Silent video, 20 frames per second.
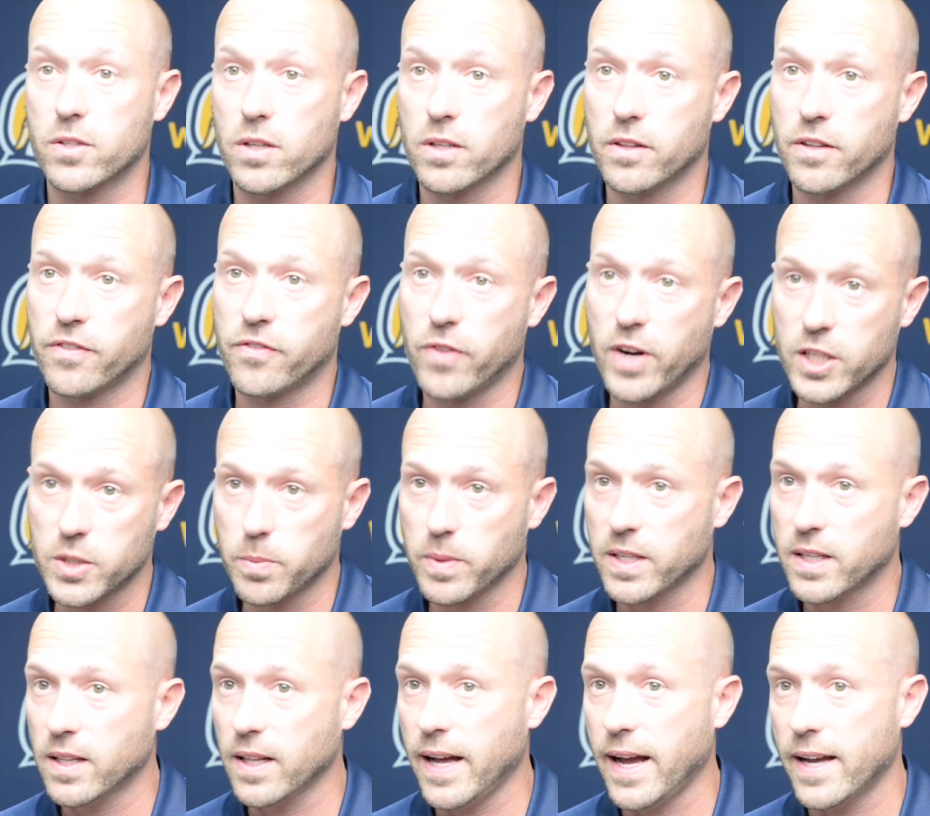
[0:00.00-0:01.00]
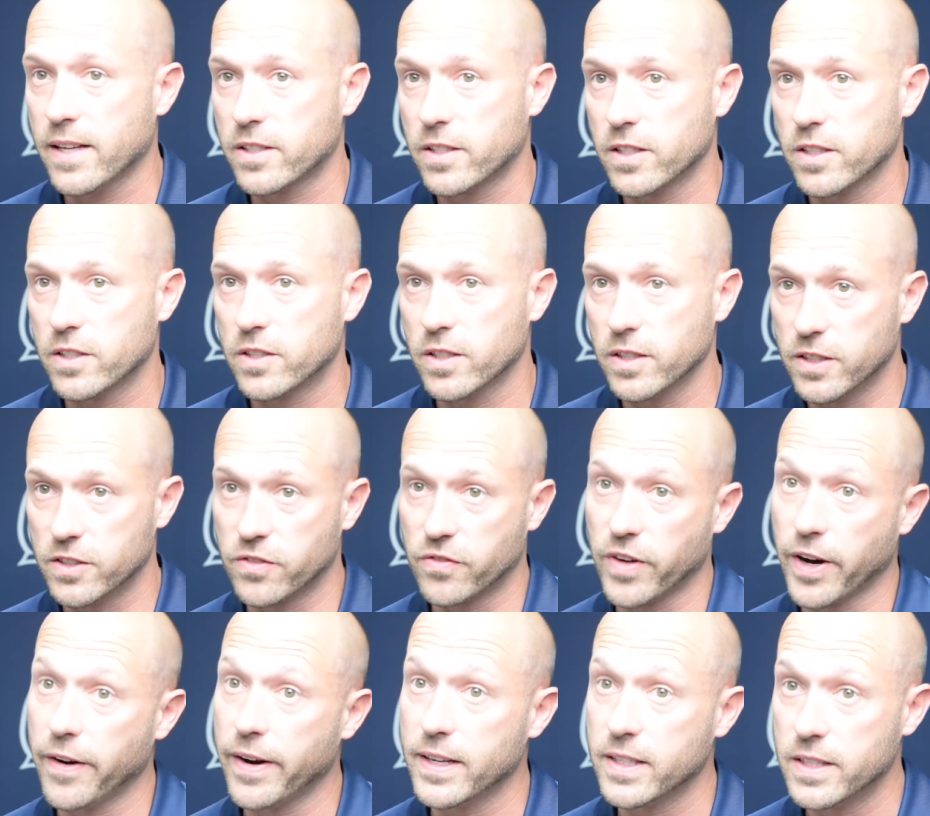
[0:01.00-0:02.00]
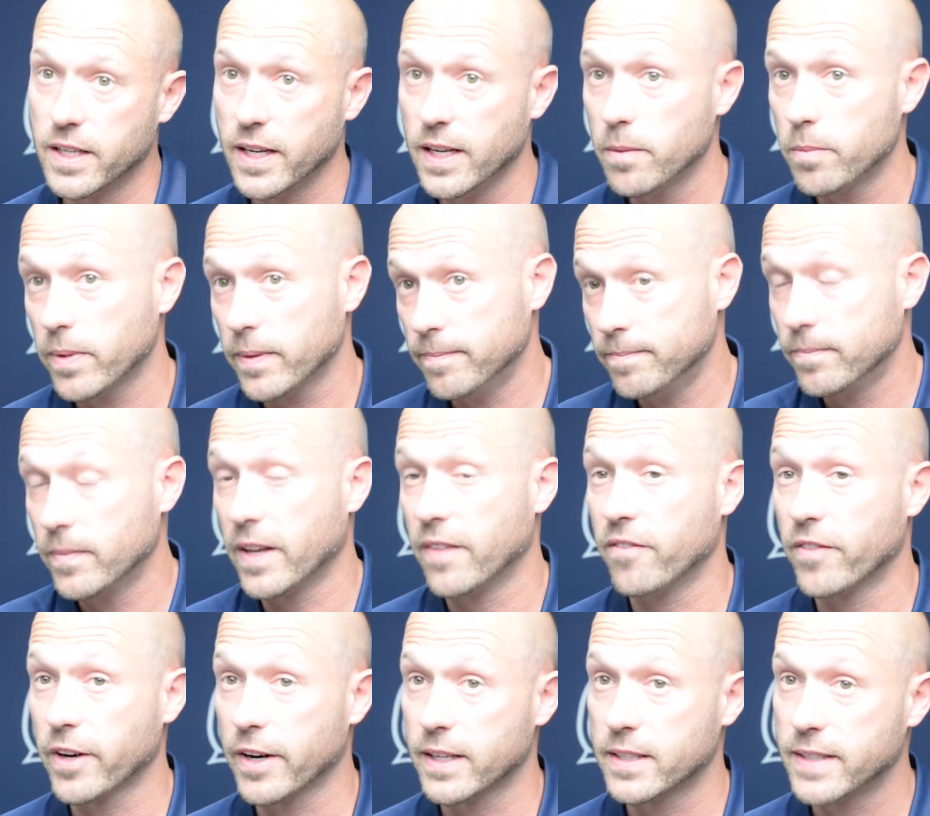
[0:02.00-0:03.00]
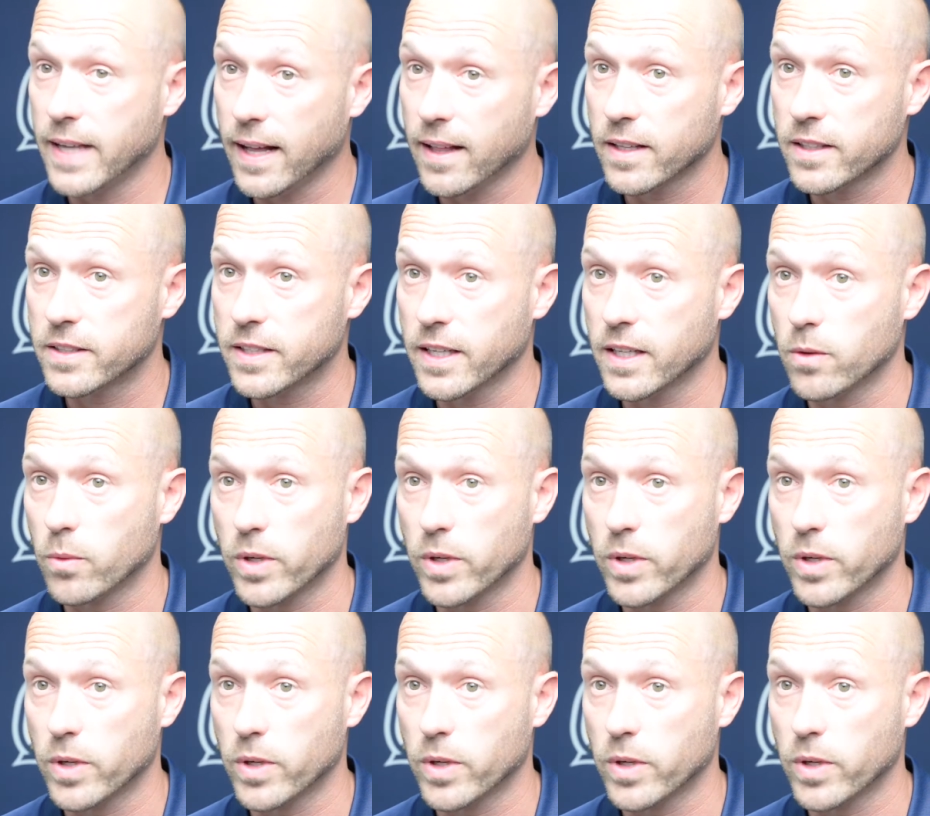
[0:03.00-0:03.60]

So the freshman class is very deep and very talented.